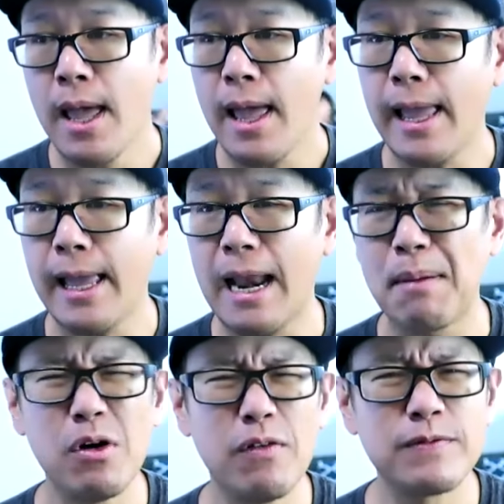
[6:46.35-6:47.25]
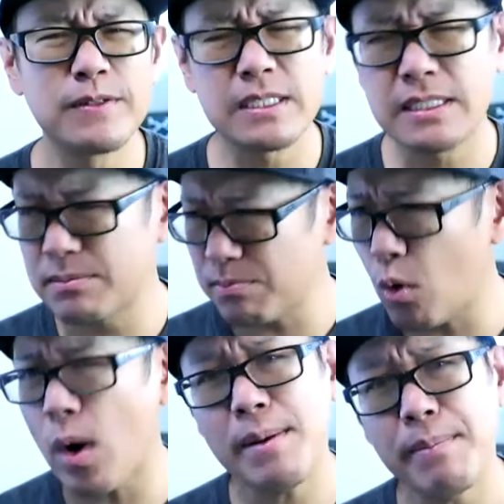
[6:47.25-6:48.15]
And I moved
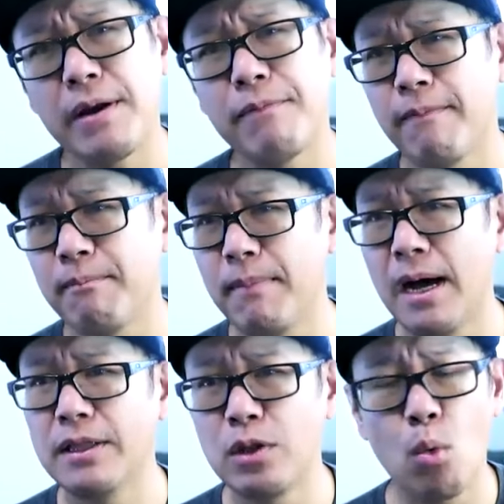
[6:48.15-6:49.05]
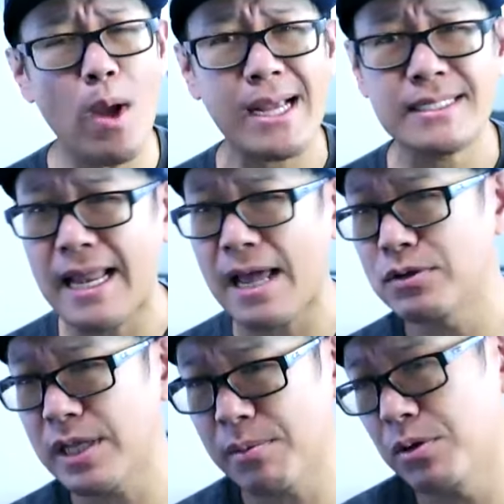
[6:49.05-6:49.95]
quite a bit of the wax that I was
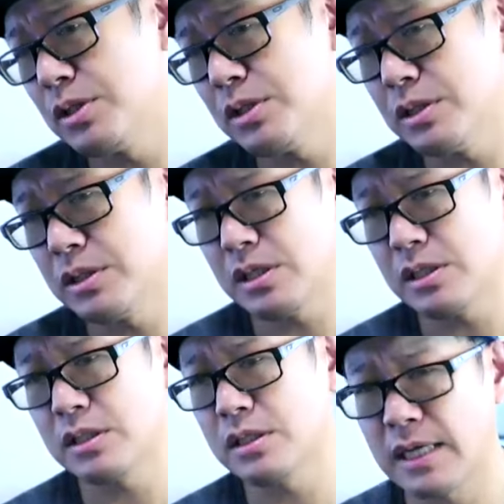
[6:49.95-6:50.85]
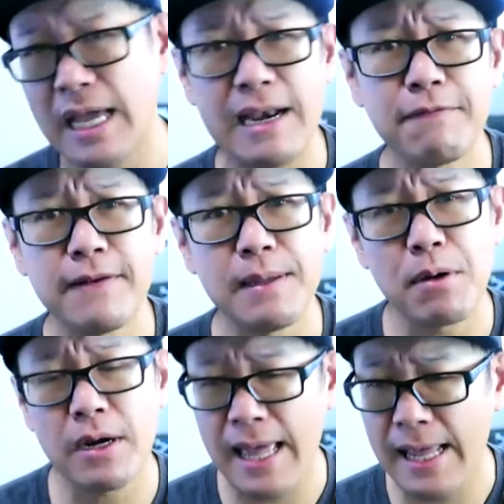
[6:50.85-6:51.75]
able to kind of flip
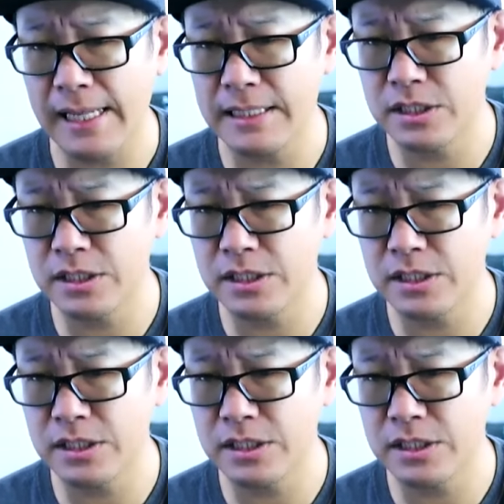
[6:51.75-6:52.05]
on that end.